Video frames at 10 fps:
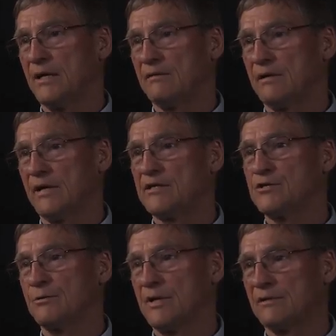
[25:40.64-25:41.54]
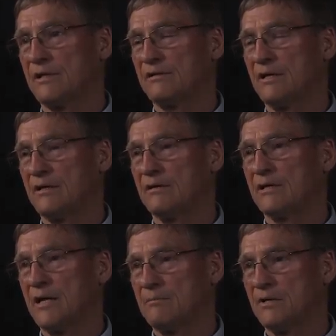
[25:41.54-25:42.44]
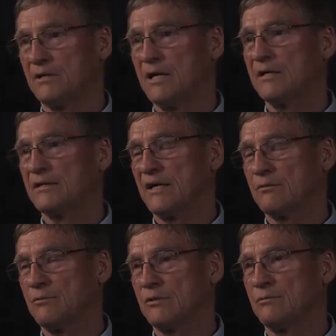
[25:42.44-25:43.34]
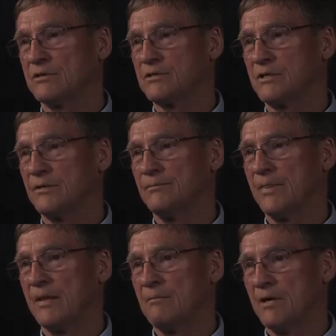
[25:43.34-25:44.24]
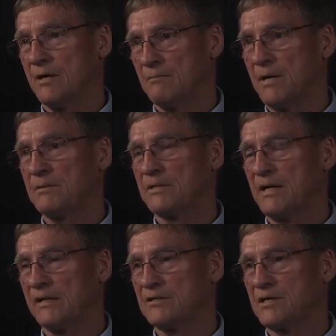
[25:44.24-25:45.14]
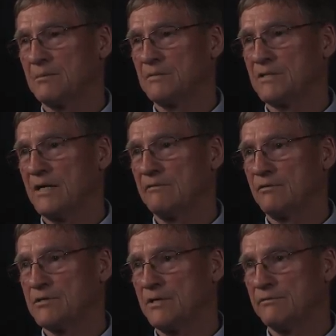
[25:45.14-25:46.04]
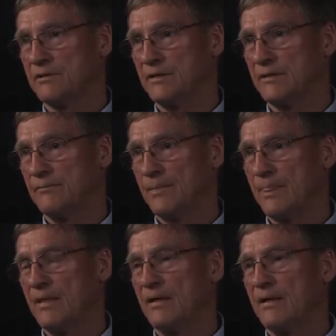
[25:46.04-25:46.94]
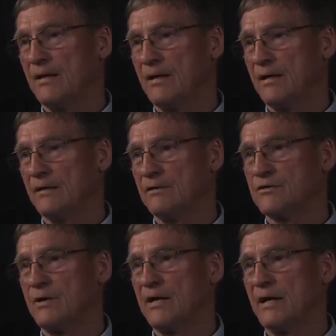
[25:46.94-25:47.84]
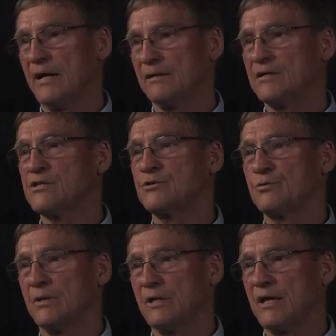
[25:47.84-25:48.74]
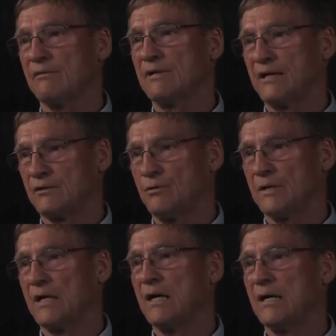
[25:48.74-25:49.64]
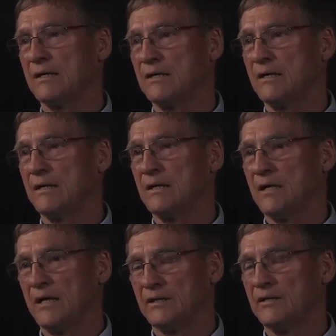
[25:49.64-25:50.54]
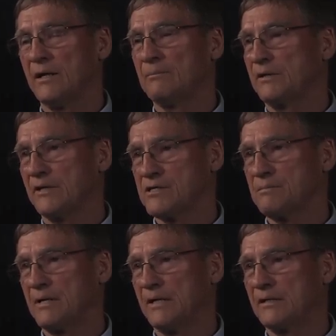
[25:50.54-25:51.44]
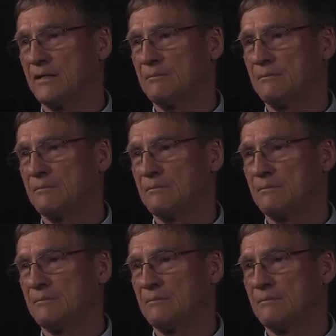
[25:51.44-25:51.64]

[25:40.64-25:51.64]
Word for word: And the next unit that they came in contact with was uh, my battalion, second battalion, first infantry. And so I listened to a lot of that going on. I did not participate.